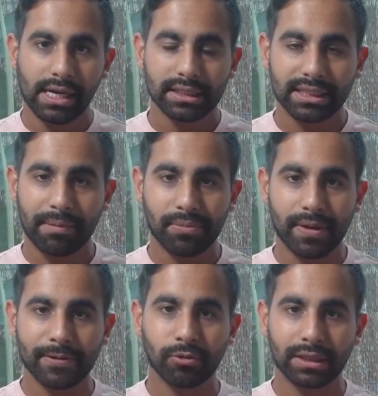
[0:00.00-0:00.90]
Same
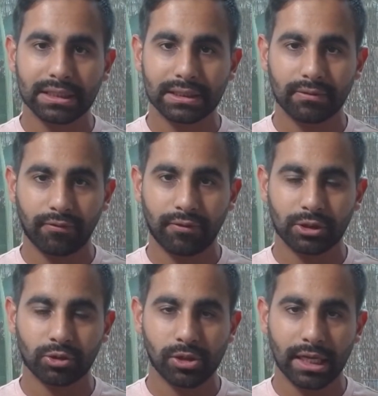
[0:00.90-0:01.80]
thing with this
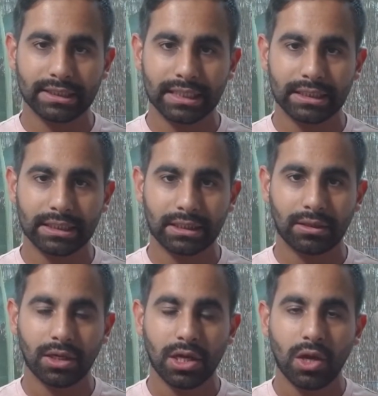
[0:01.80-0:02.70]
visualization.
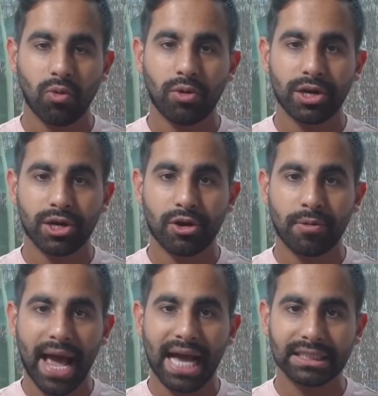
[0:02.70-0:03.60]
When you're
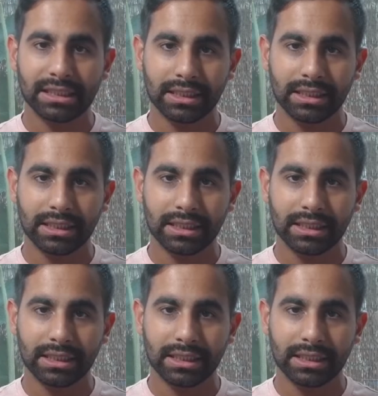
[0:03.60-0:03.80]
imagining,